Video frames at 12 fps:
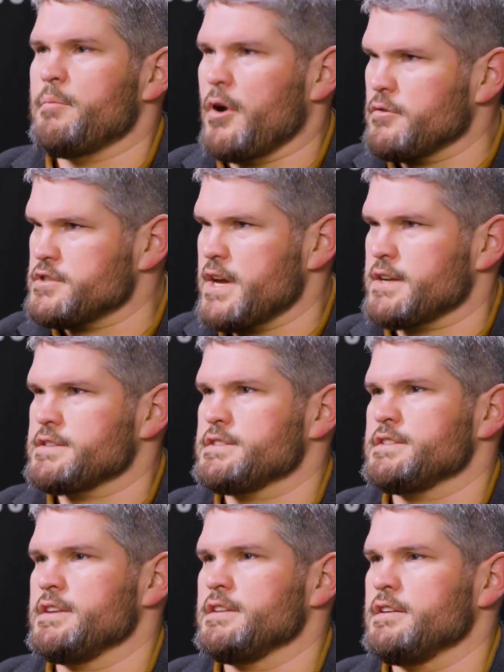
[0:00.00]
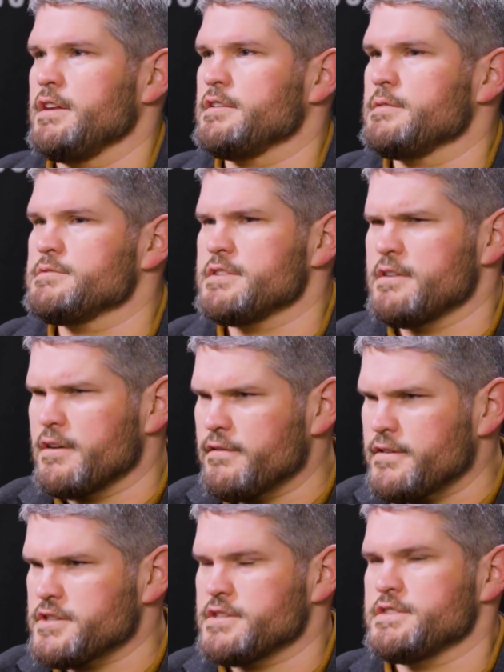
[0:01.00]
projects in terms of their
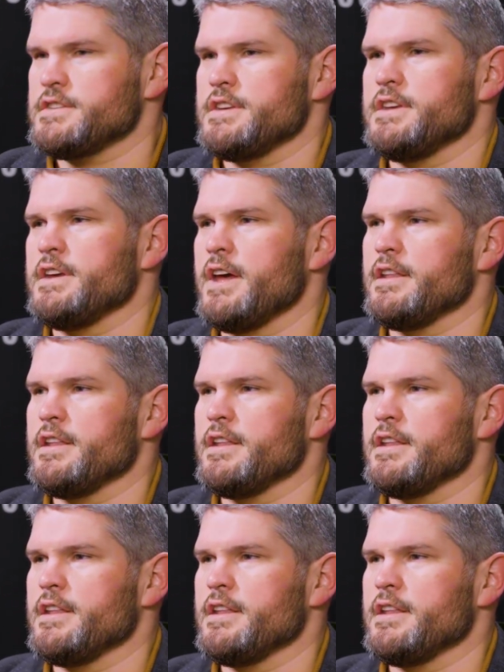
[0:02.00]
efficiency